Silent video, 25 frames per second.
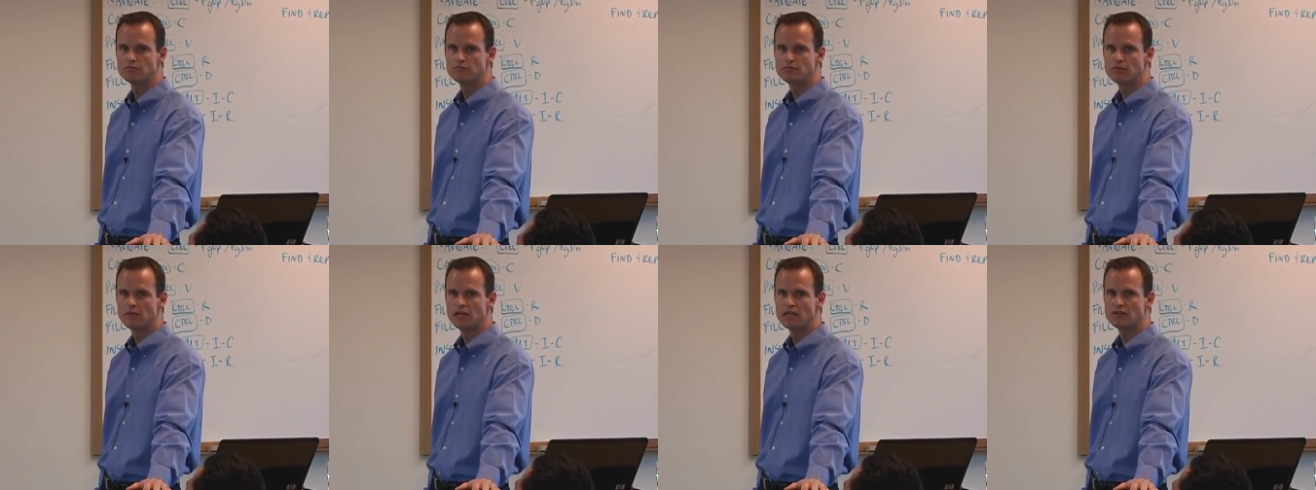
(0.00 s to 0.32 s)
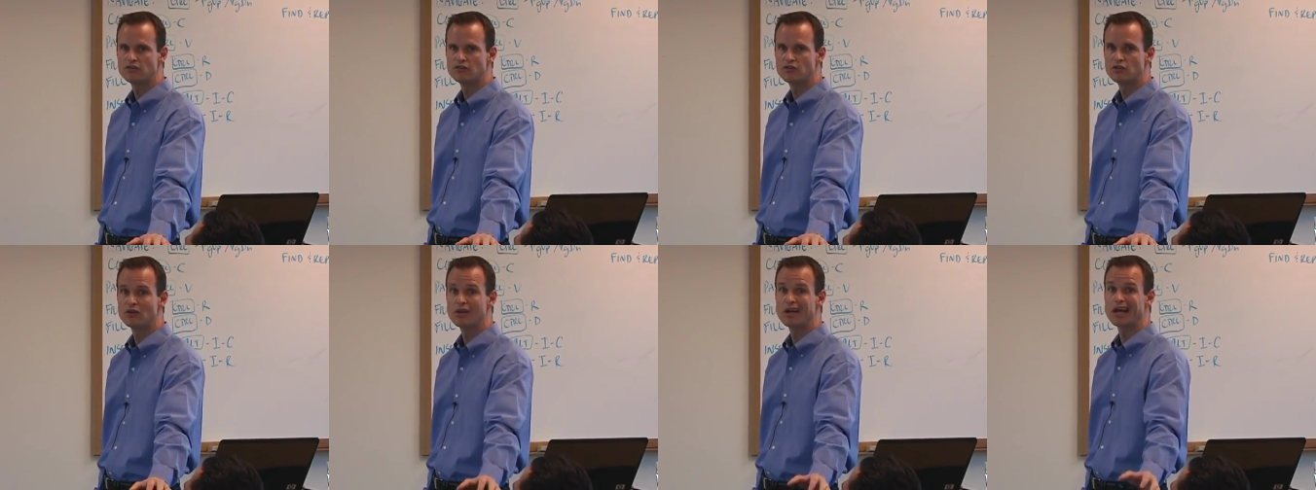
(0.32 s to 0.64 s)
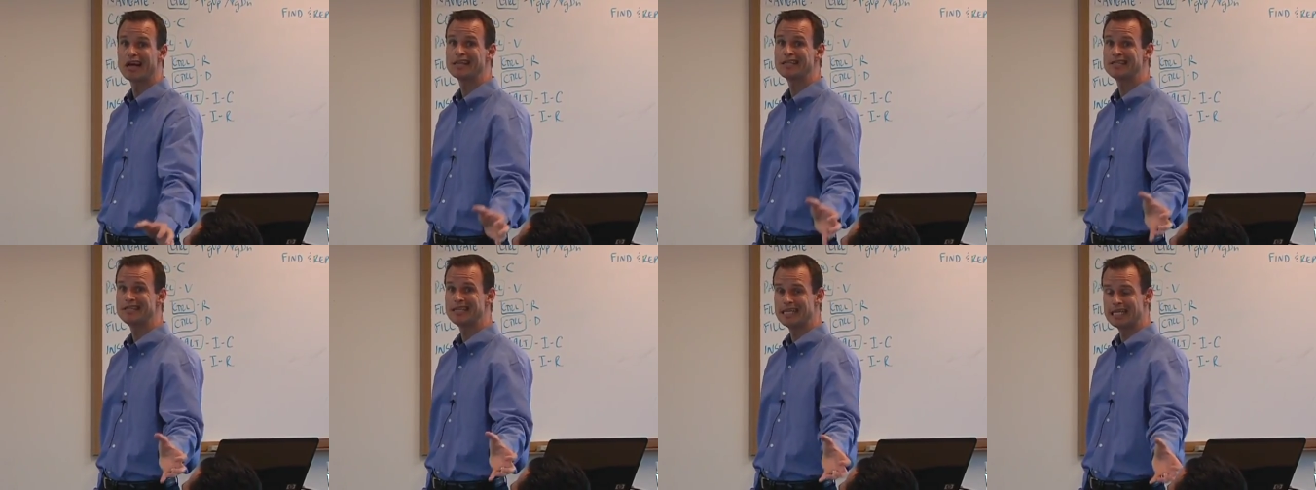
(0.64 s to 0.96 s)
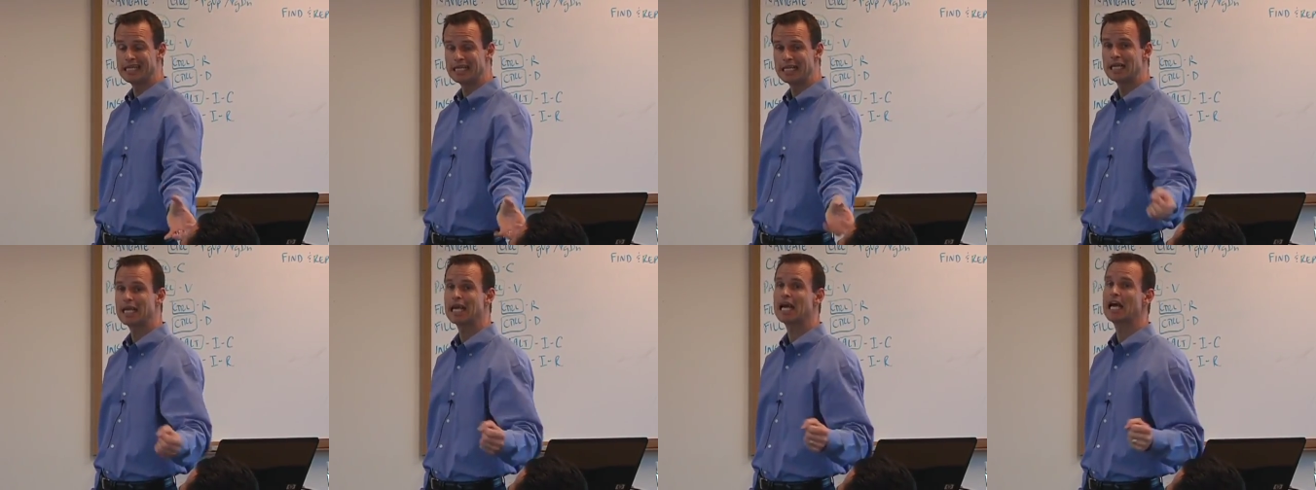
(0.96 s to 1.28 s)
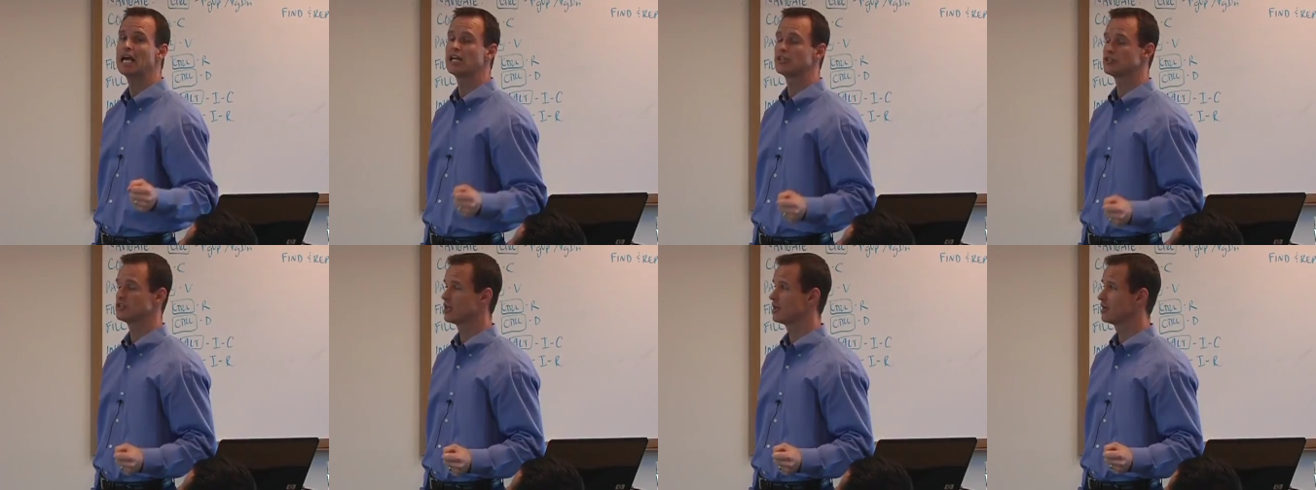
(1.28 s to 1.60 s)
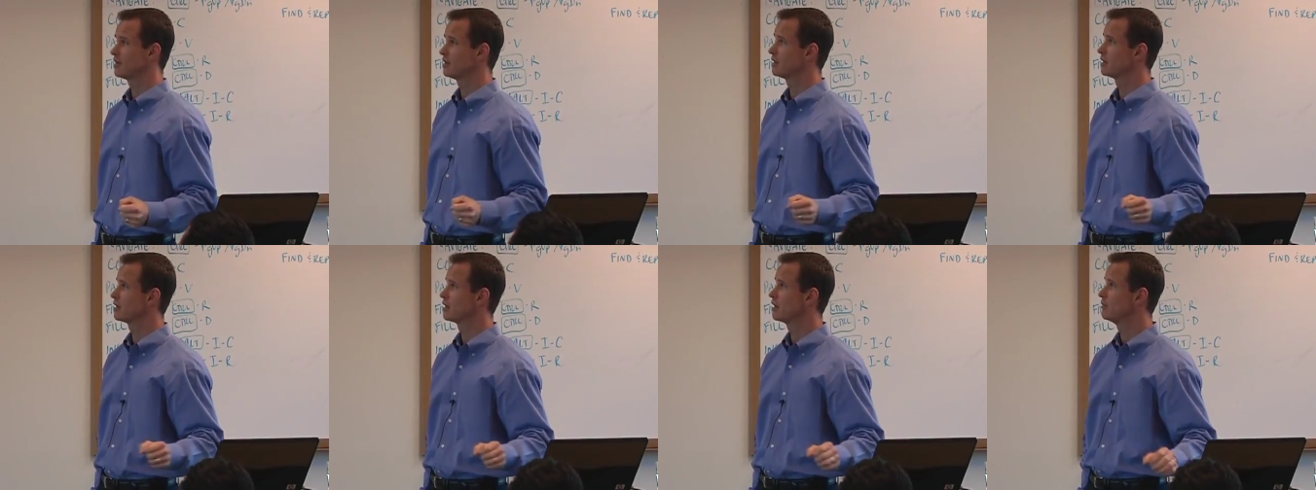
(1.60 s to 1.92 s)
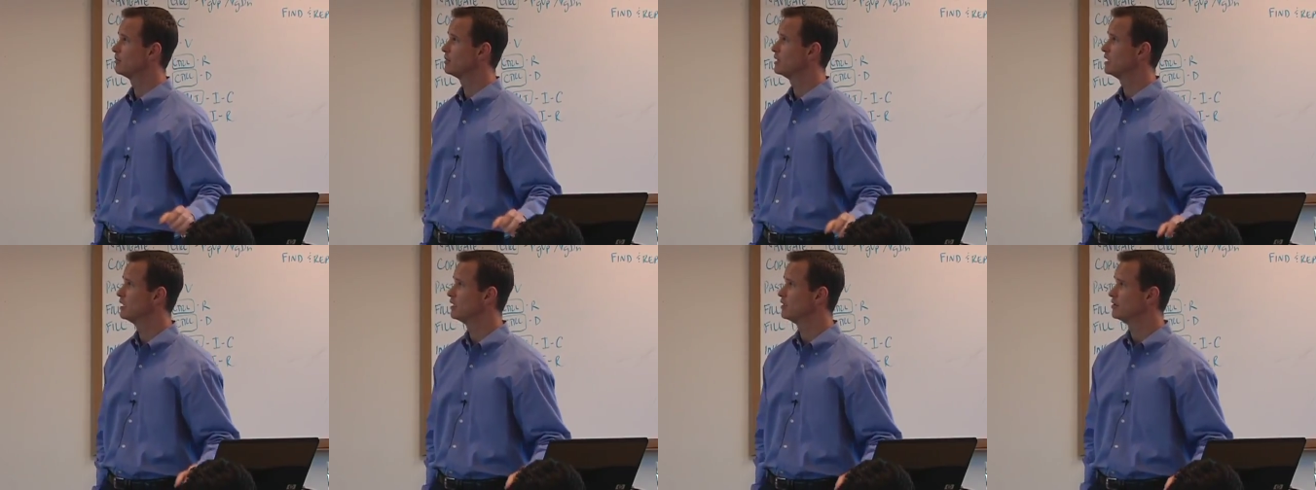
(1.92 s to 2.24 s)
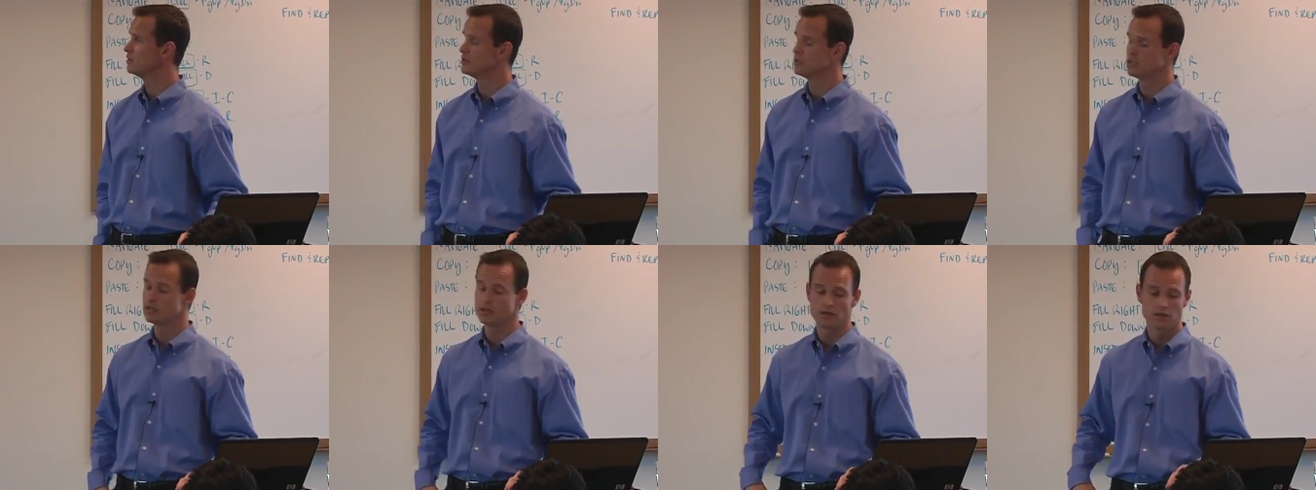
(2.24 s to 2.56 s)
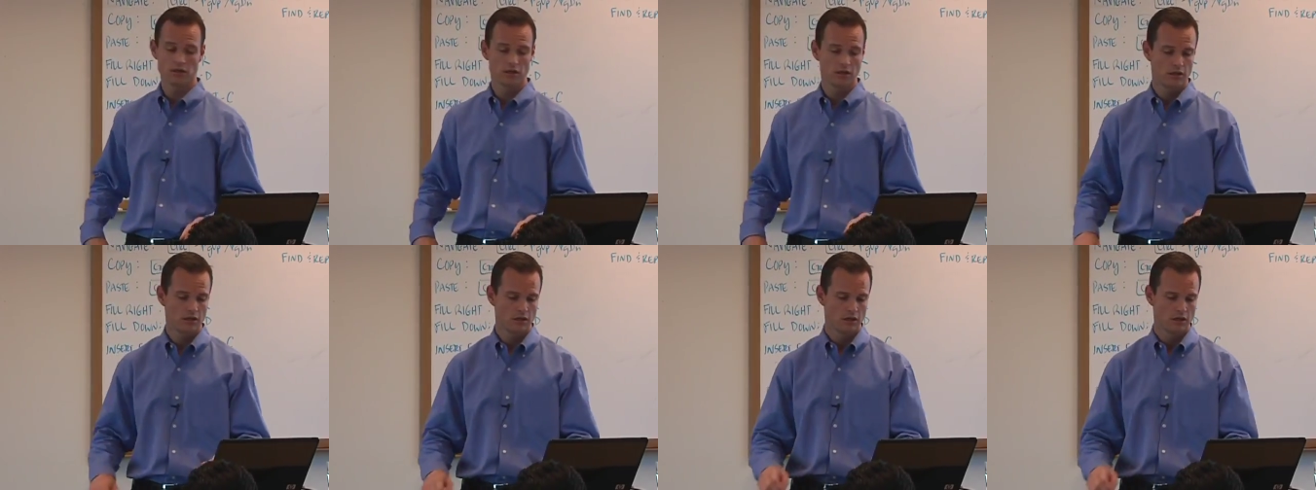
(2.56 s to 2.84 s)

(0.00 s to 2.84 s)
That is, they're not taking cash out of the company each year.